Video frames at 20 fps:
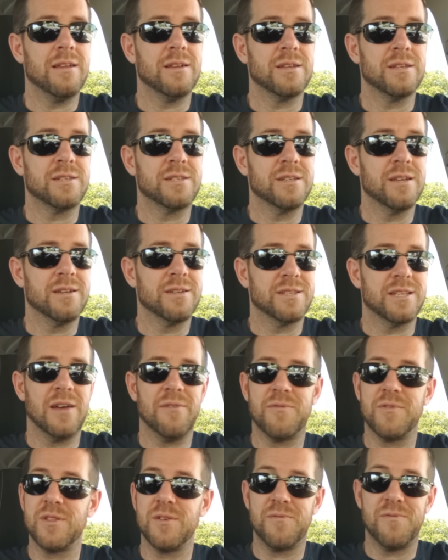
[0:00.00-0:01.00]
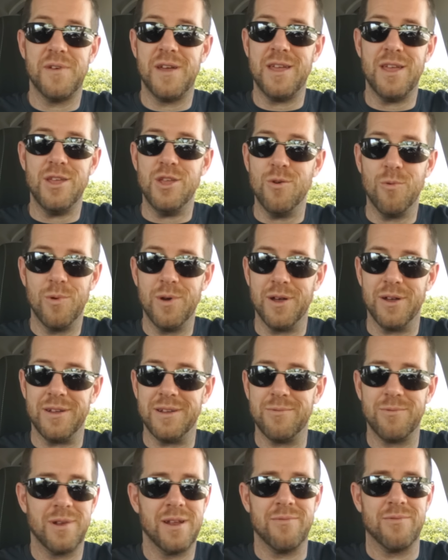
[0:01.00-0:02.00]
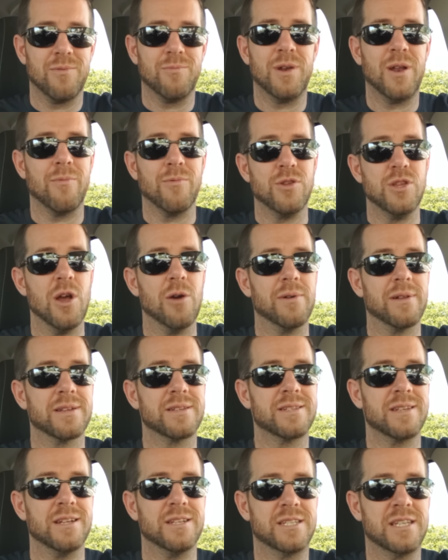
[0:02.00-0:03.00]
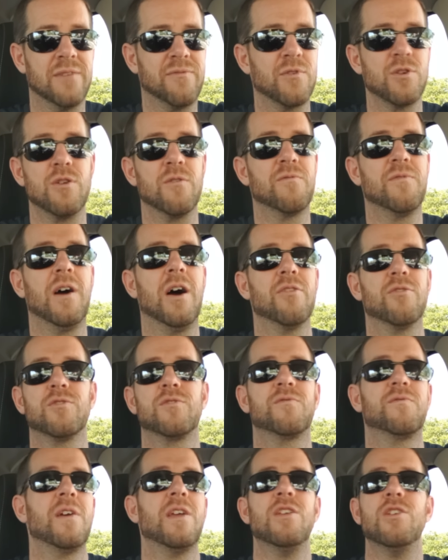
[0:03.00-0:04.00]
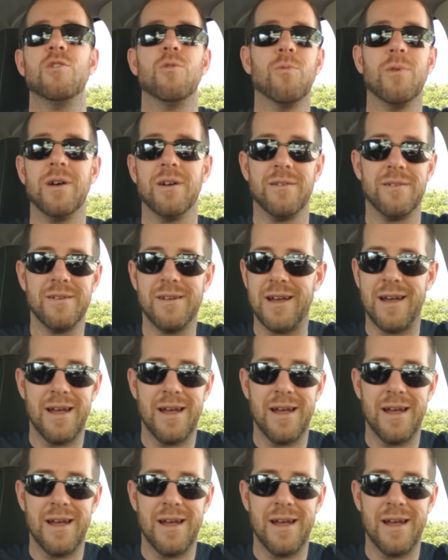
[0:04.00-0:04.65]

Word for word: suffer the fate you will. Whatever, whatever Yoda said, suffer your father's fate you will.